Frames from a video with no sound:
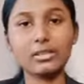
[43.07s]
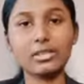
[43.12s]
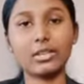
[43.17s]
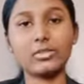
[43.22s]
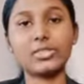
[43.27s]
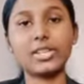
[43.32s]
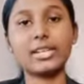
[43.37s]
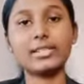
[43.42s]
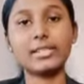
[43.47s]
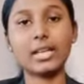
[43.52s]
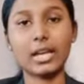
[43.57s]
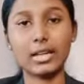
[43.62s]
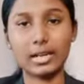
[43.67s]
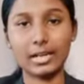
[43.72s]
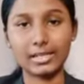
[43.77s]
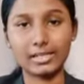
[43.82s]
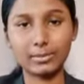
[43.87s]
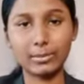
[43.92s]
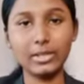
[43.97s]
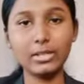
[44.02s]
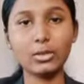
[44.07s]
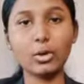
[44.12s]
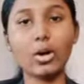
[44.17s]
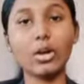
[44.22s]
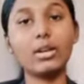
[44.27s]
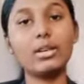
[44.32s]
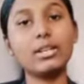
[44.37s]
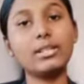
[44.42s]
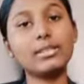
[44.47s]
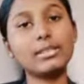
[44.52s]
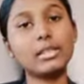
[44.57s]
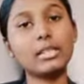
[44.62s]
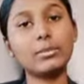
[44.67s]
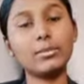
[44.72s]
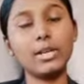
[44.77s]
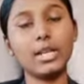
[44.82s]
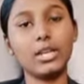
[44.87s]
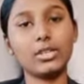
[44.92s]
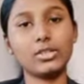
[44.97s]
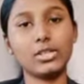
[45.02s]
such as harassment or
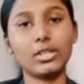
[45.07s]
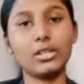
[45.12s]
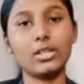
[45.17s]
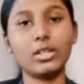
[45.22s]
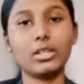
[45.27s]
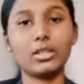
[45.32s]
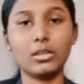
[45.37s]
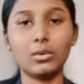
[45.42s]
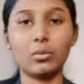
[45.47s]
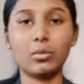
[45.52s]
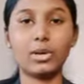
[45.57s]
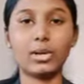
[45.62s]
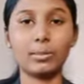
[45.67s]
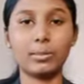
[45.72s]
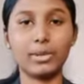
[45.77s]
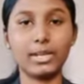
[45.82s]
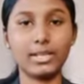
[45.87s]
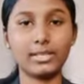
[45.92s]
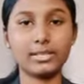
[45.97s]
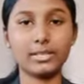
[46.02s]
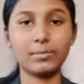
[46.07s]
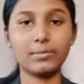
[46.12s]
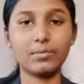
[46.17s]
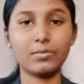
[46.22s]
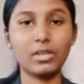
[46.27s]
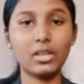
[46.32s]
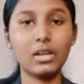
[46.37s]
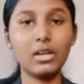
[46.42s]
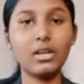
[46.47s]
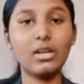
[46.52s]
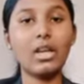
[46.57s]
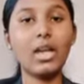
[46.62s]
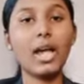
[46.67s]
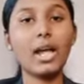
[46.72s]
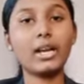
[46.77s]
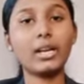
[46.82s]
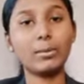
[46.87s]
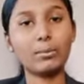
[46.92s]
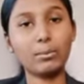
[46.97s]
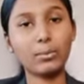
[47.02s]
discrimination in the workplace.
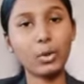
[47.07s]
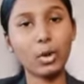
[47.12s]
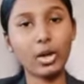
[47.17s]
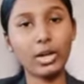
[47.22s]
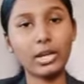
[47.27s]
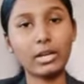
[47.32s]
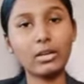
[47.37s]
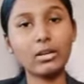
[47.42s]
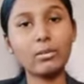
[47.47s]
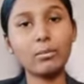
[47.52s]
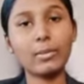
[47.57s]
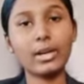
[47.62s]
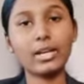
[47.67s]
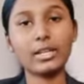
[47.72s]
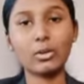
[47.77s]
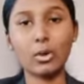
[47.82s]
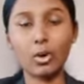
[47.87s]
An employer might